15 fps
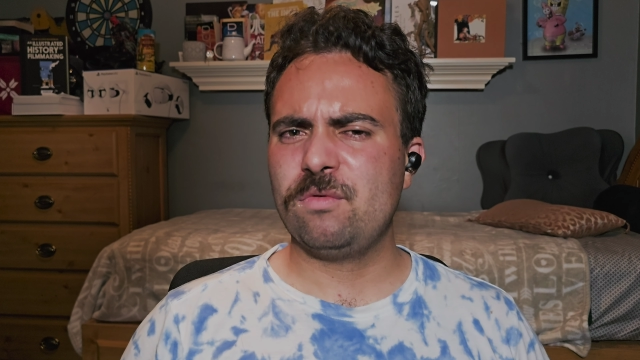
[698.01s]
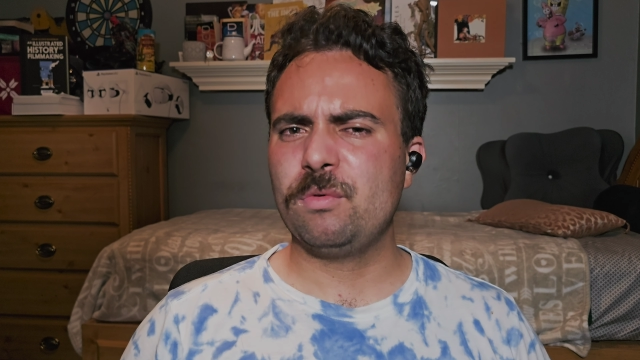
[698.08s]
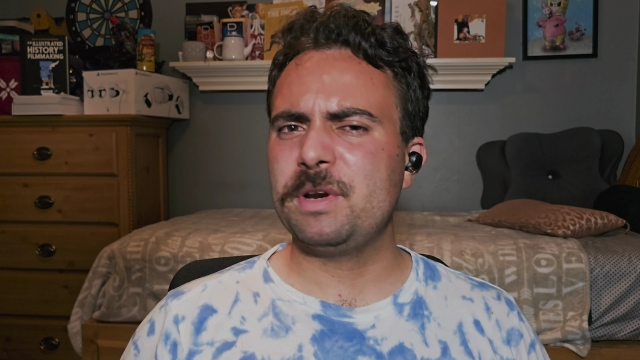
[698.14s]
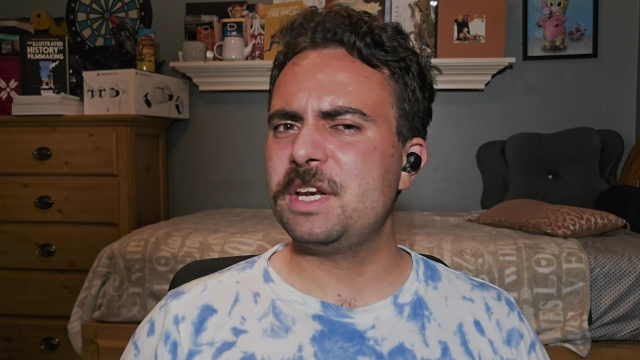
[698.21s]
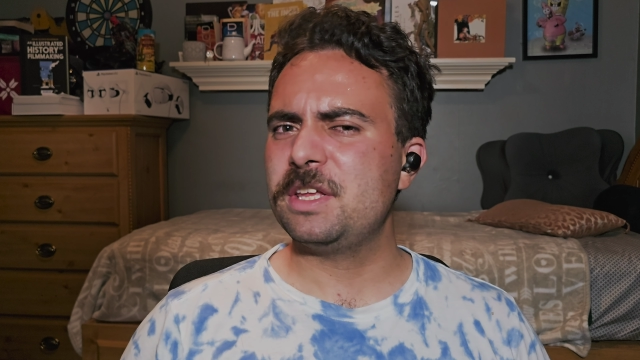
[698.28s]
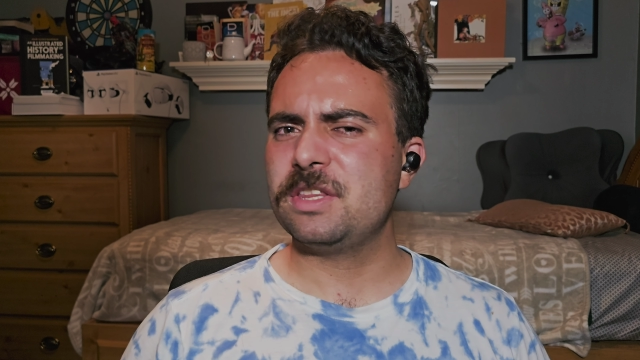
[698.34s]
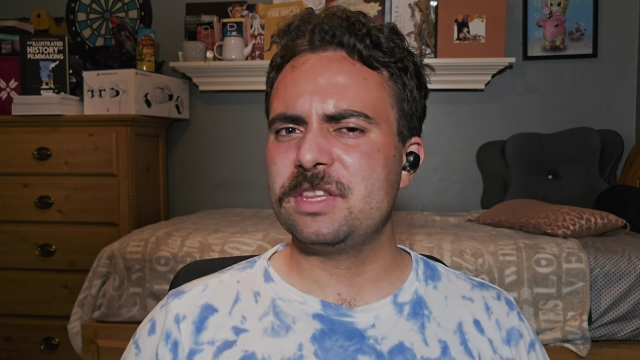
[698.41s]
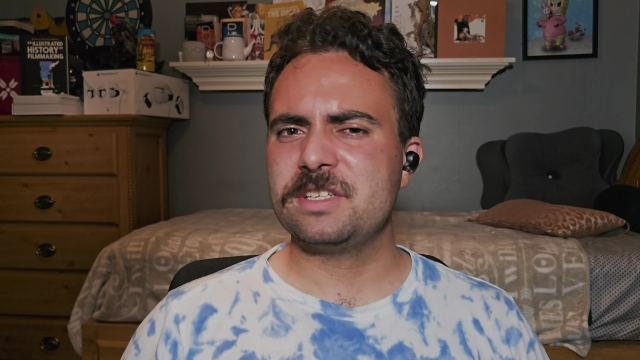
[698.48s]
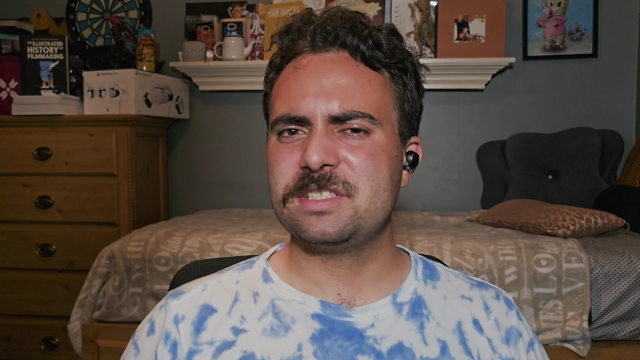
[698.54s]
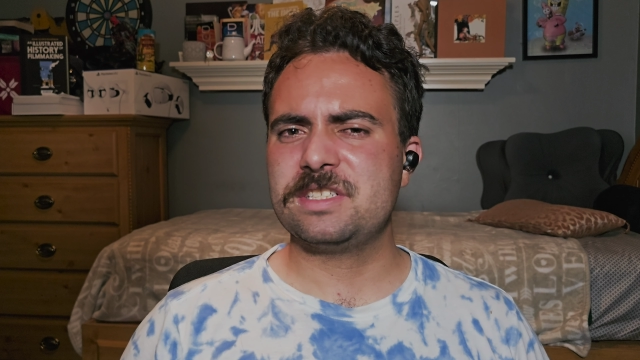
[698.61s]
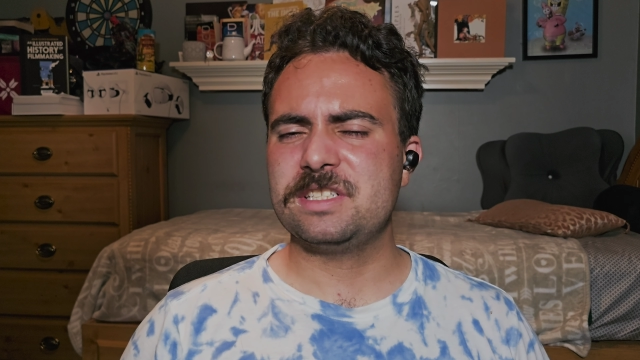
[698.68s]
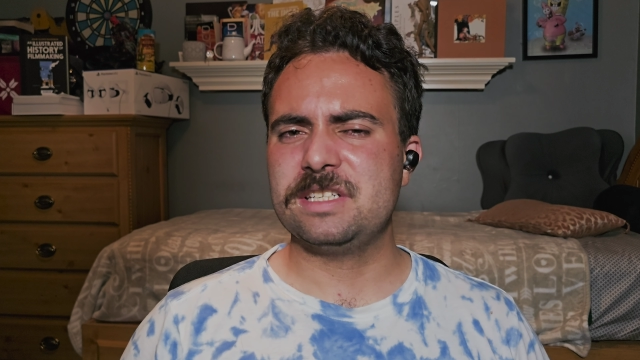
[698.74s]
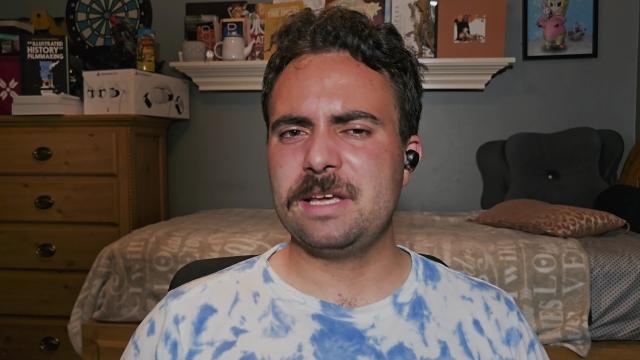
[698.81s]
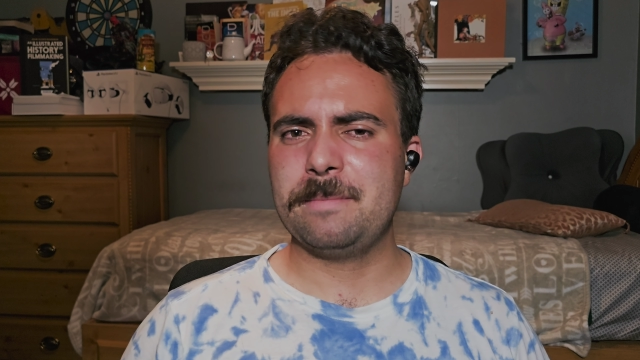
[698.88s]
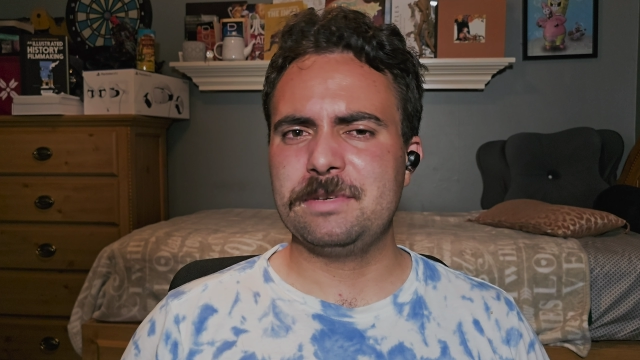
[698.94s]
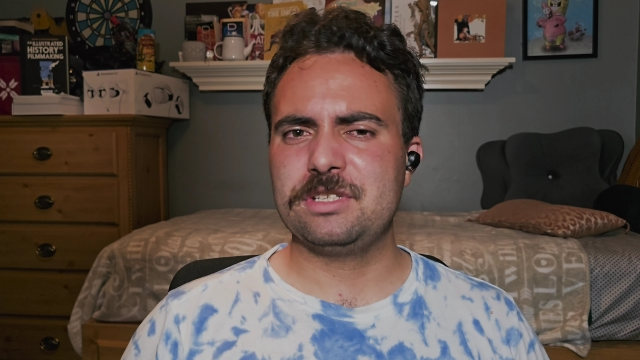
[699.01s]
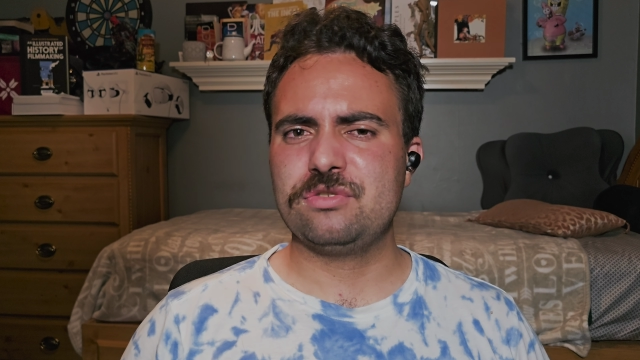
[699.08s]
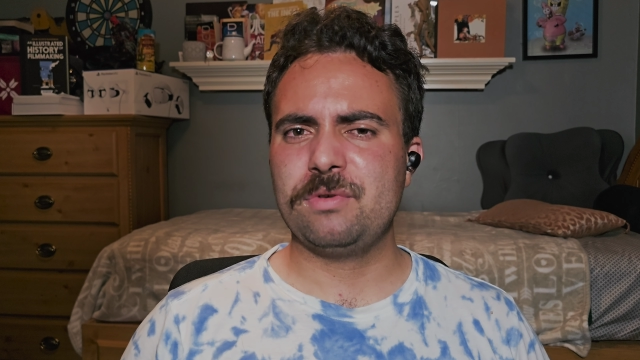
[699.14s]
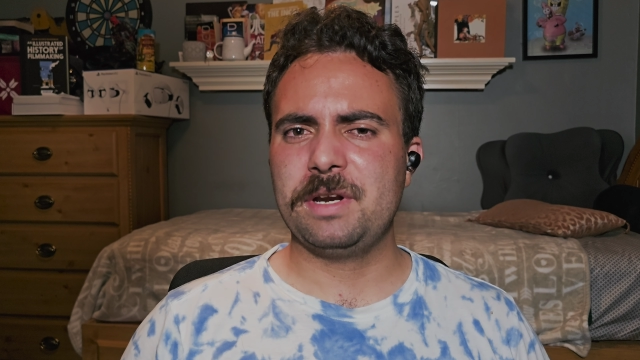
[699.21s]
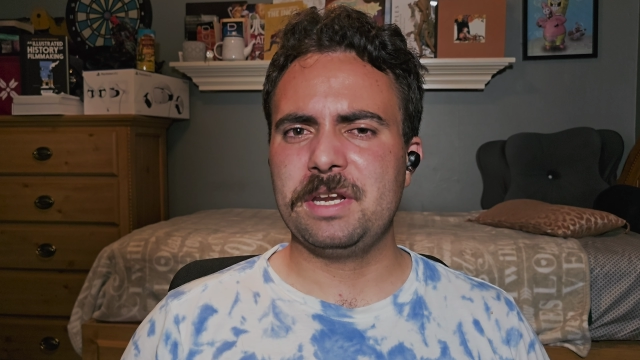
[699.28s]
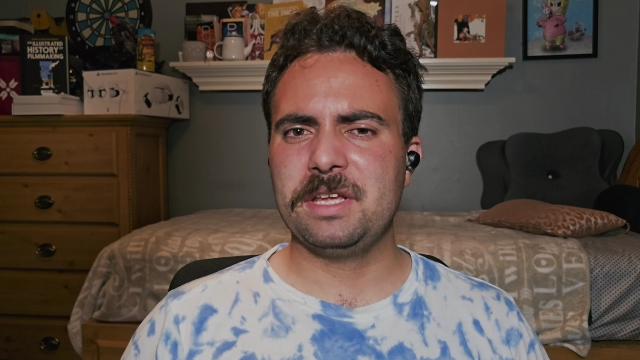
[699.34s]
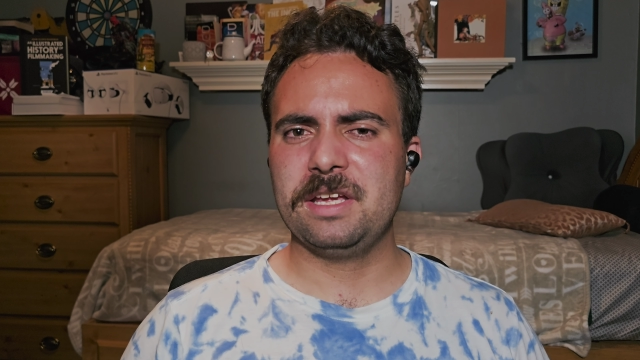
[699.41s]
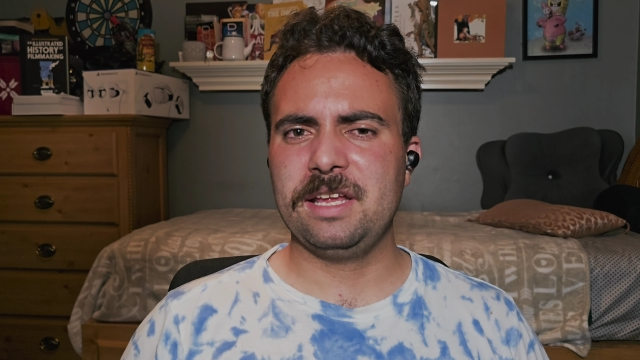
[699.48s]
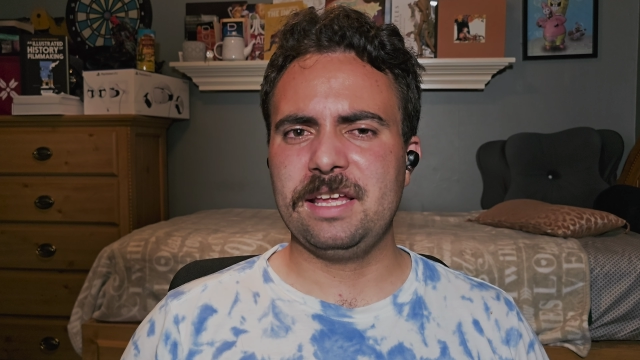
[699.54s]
reading this and demonstrating it,